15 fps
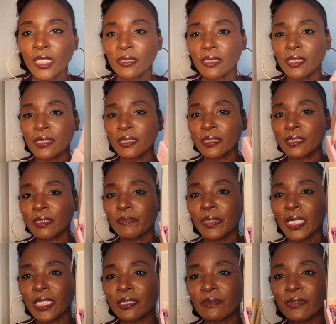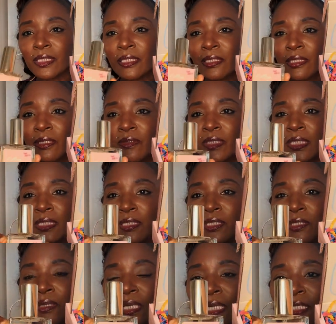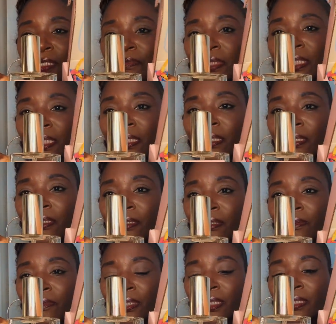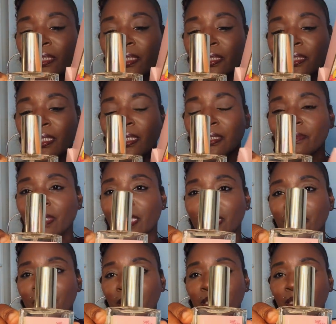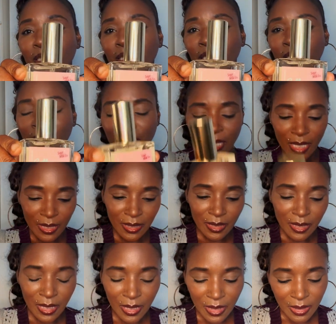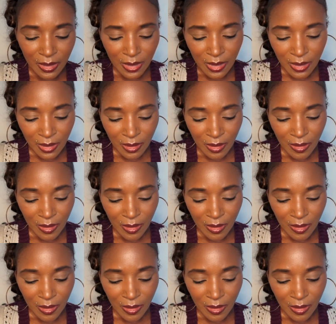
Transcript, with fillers: This is the box, which is going in the trash. But yeah, this is what it looks like right here. Cotton candy.